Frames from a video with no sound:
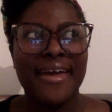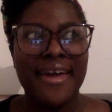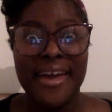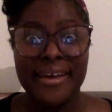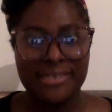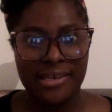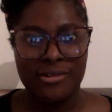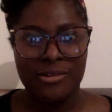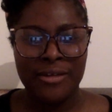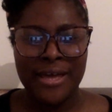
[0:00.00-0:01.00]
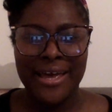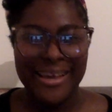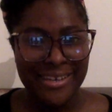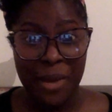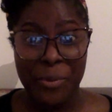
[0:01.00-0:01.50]
Airtel,
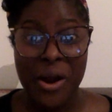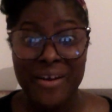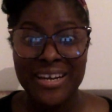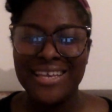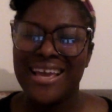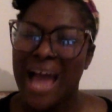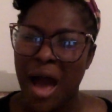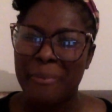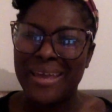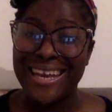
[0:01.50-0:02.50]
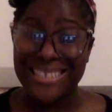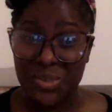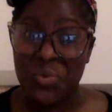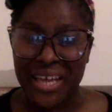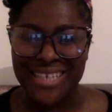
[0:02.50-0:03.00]
and apparently I'm a
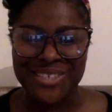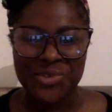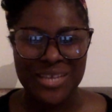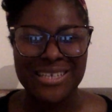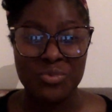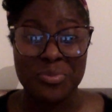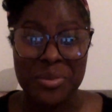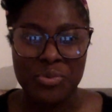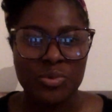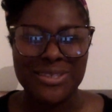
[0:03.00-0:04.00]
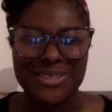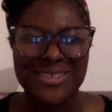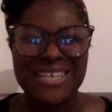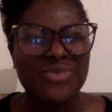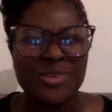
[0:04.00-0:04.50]
network, so that's why
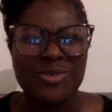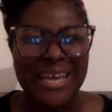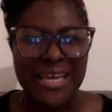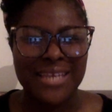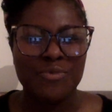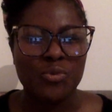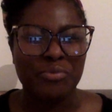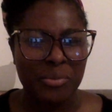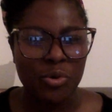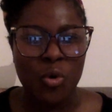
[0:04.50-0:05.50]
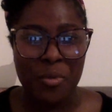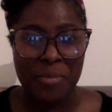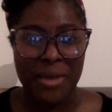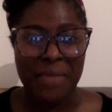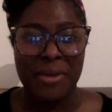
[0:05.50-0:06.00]
I don't like it when people call me
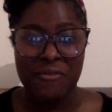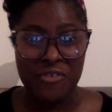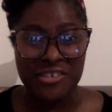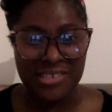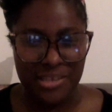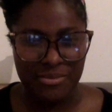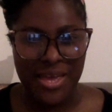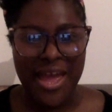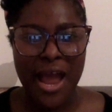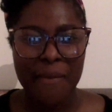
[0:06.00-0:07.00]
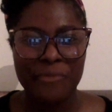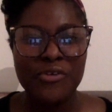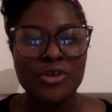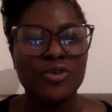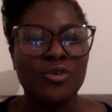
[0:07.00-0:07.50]
by my first name. I prefer
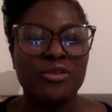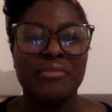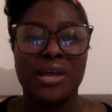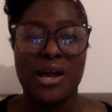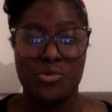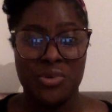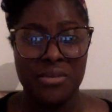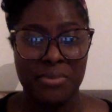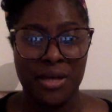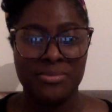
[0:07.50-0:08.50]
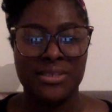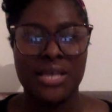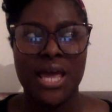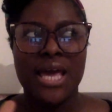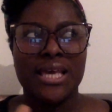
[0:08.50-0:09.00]
you calling me Akwele Babs,
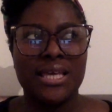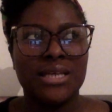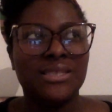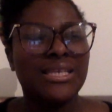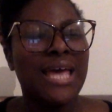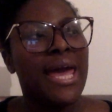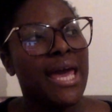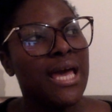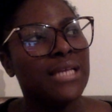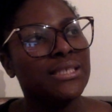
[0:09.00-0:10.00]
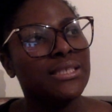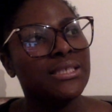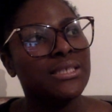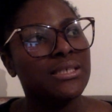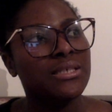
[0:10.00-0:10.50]
yes, and
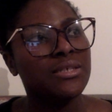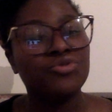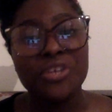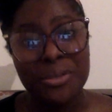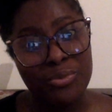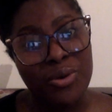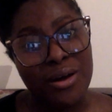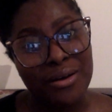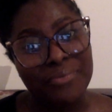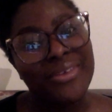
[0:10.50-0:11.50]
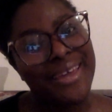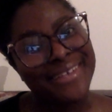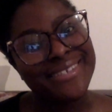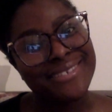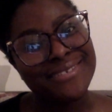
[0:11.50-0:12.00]
Trinibua,
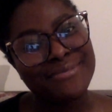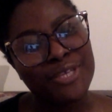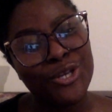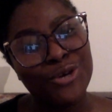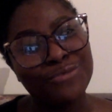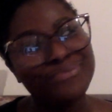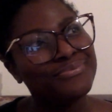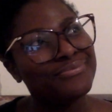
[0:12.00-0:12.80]
yes, you know.